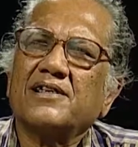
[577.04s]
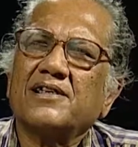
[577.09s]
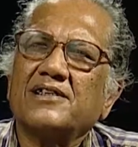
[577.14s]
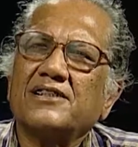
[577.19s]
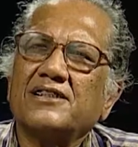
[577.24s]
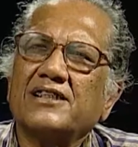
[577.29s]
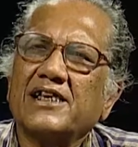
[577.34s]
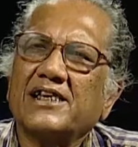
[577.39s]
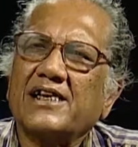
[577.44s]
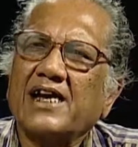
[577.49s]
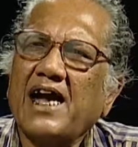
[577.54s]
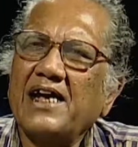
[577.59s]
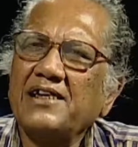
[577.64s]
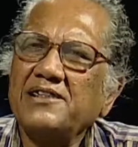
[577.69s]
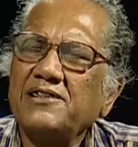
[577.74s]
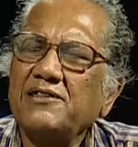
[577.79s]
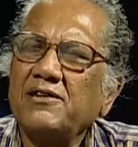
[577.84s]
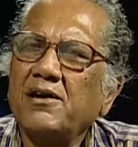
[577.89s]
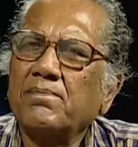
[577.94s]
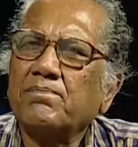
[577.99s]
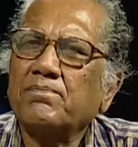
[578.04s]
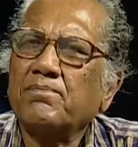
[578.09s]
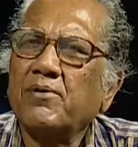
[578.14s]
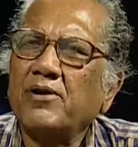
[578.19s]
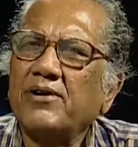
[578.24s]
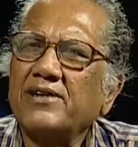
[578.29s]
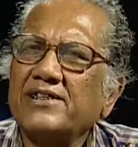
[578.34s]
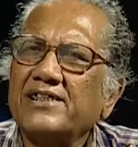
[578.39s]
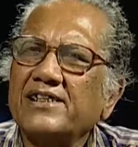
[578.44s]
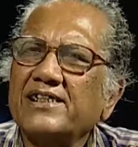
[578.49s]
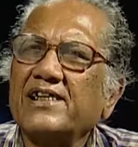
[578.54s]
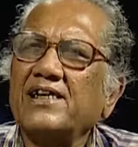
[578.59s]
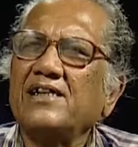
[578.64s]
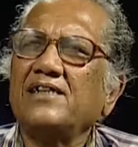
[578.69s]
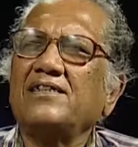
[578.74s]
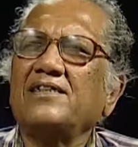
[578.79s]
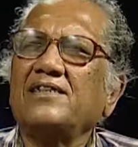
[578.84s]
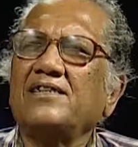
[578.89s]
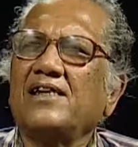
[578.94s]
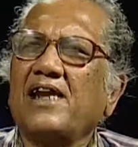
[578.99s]
the kind of political
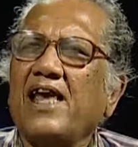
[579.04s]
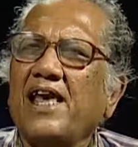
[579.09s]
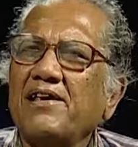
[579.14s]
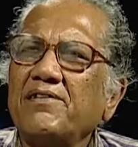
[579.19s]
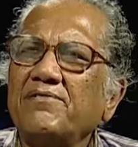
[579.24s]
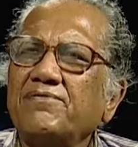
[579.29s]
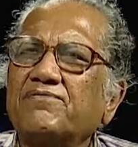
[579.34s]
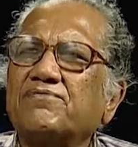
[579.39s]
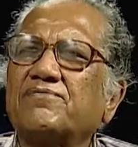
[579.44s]
life